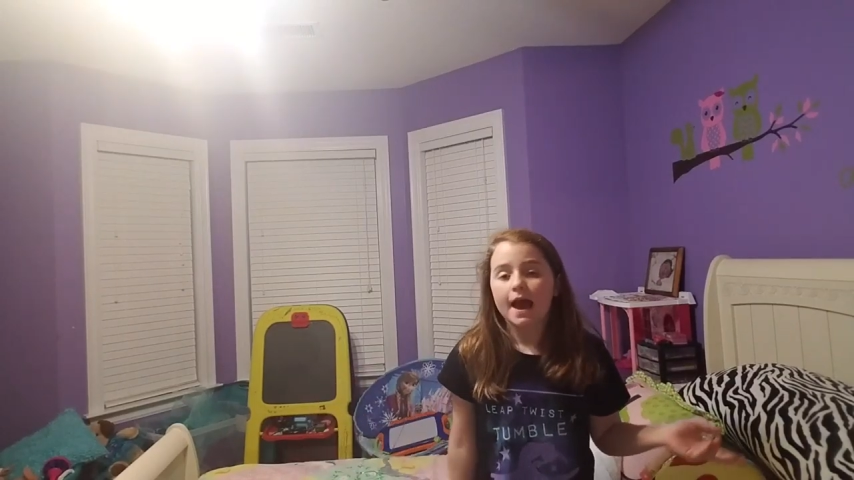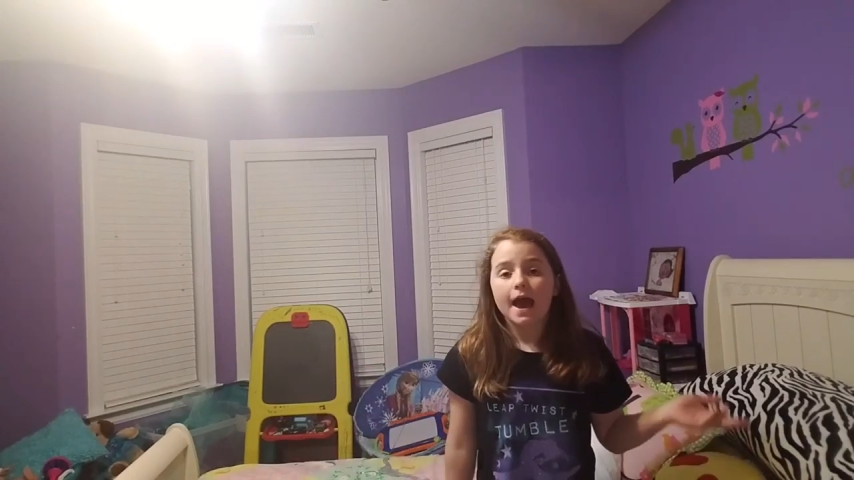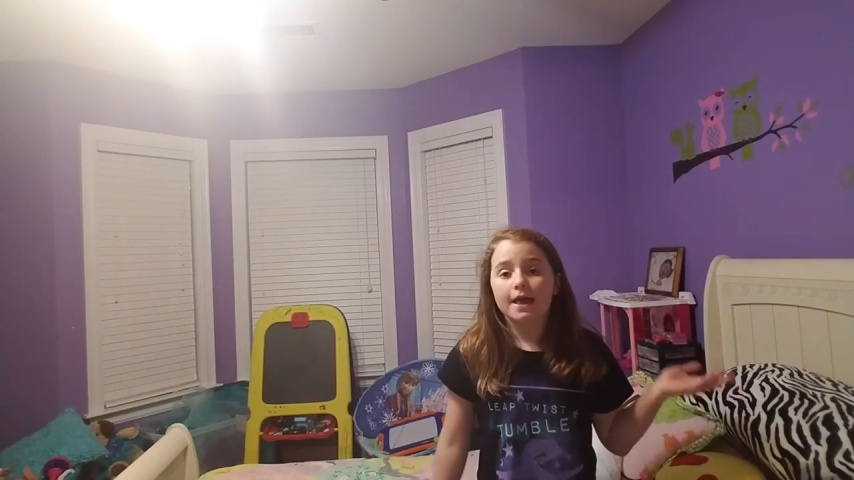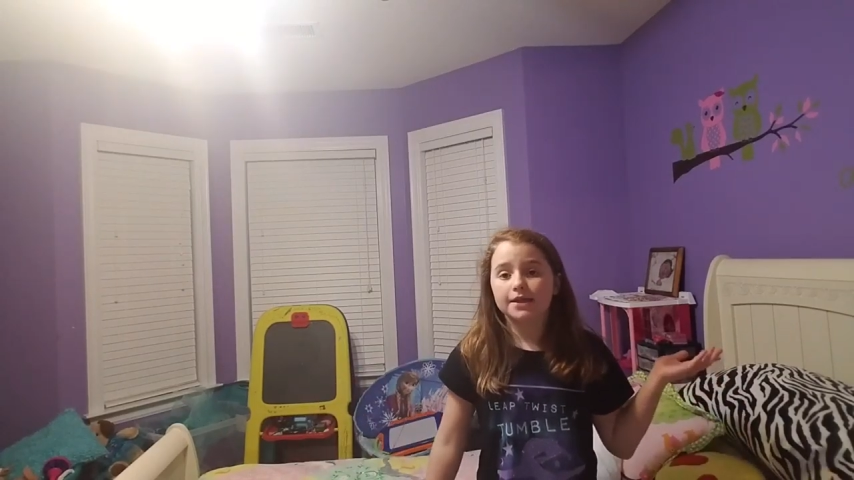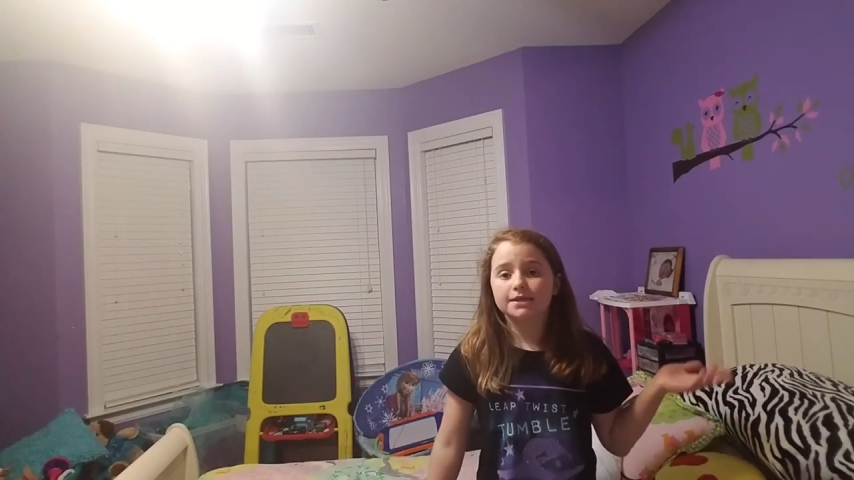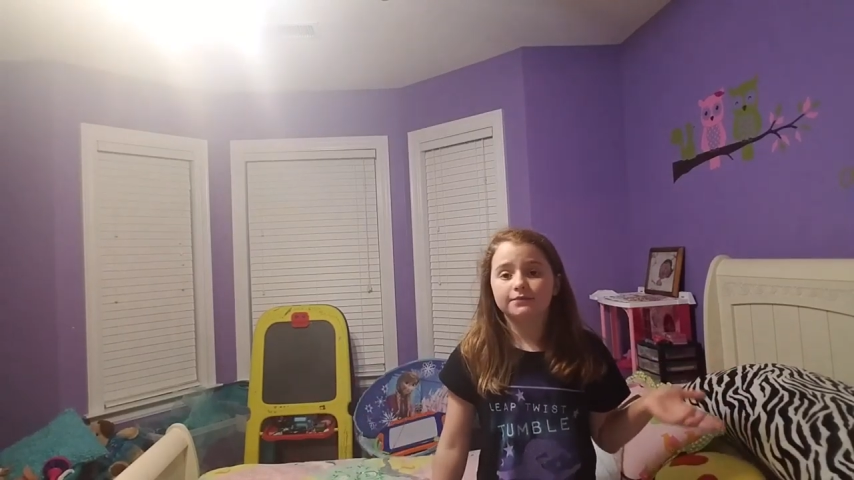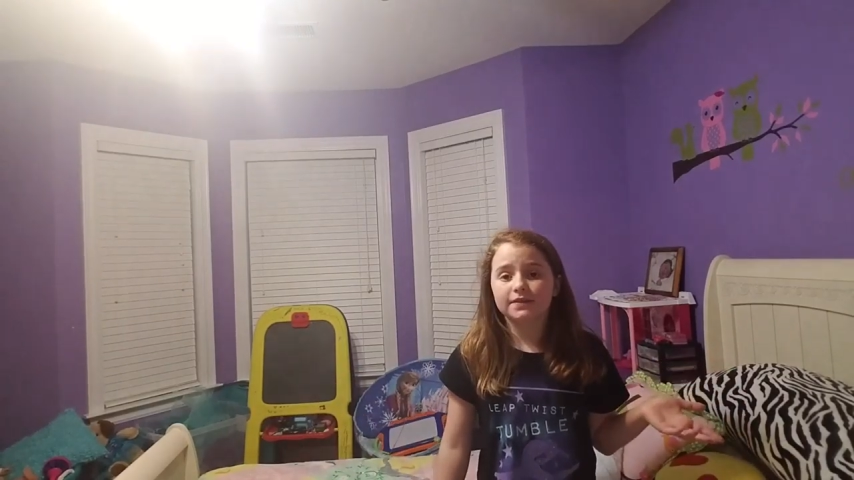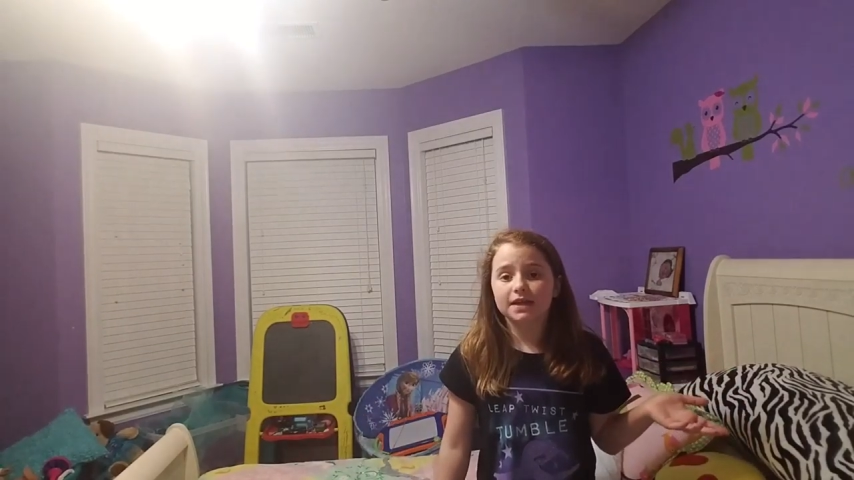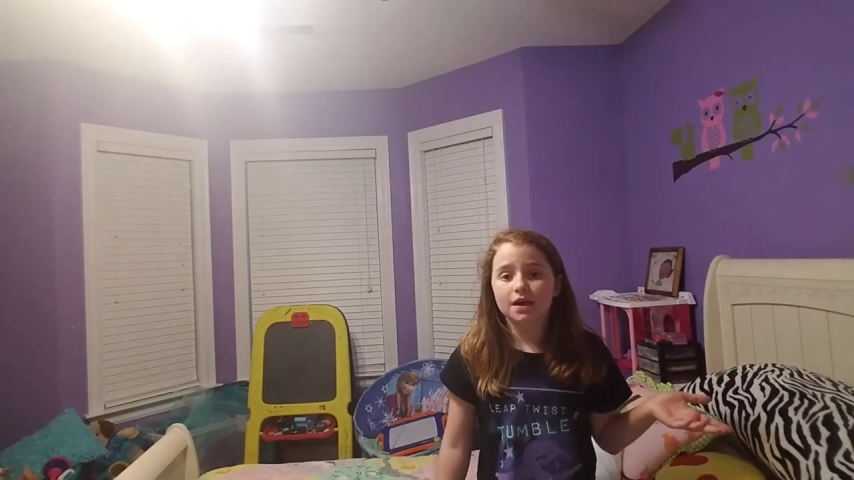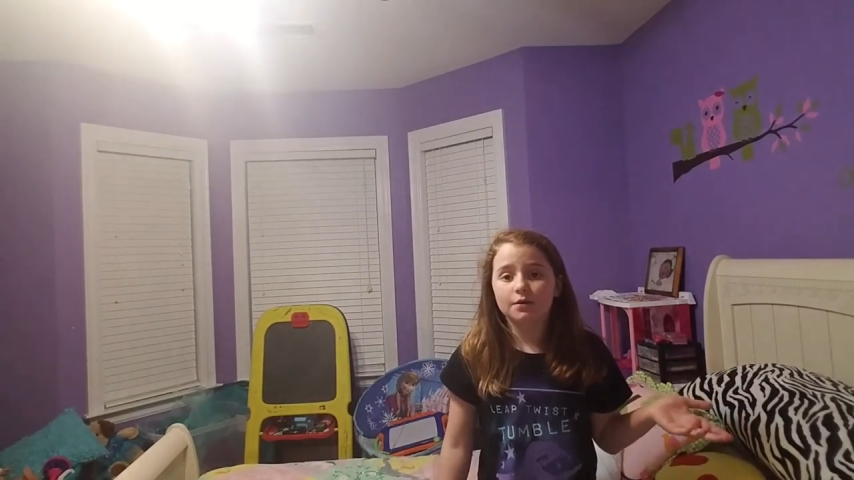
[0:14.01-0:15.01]
And this
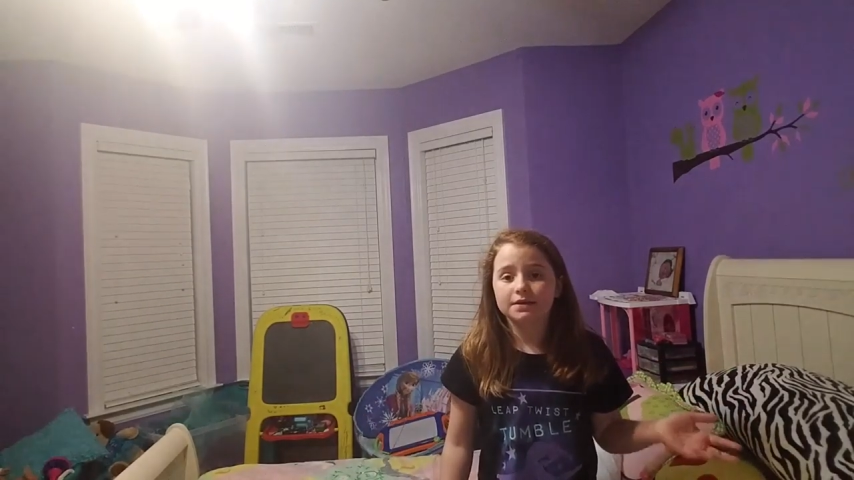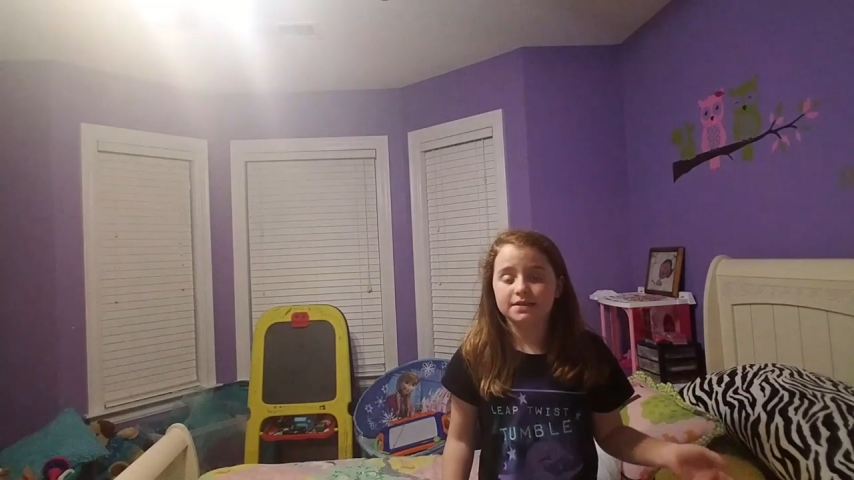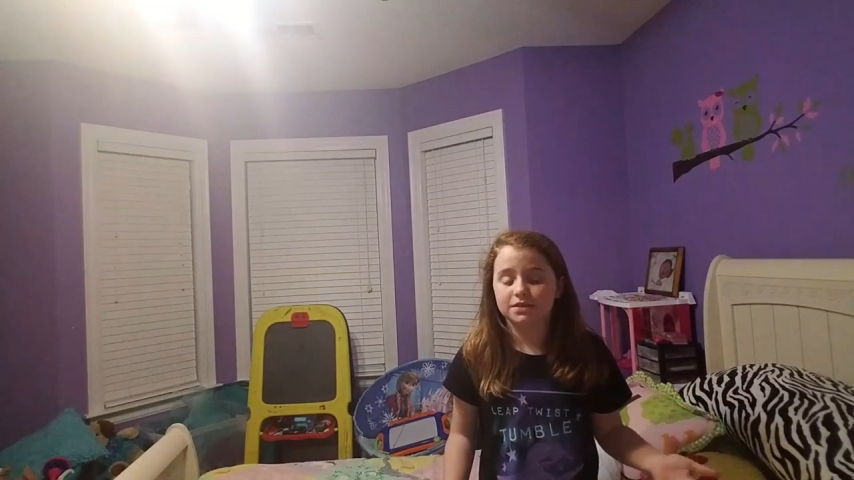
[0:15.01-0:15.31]
video is